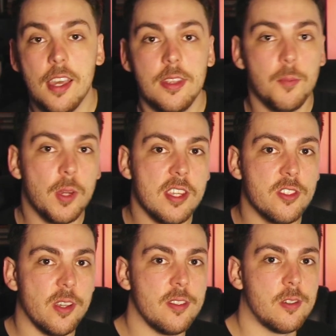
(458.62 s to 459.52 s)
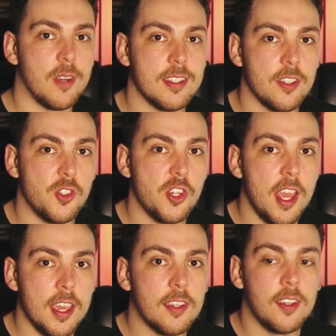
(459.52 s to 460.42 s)
And then when he turns around to
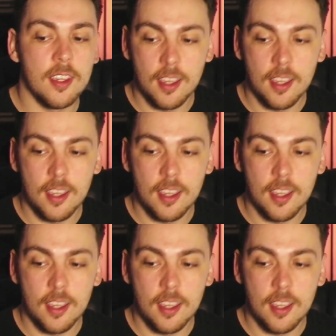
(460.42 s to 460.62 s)
check,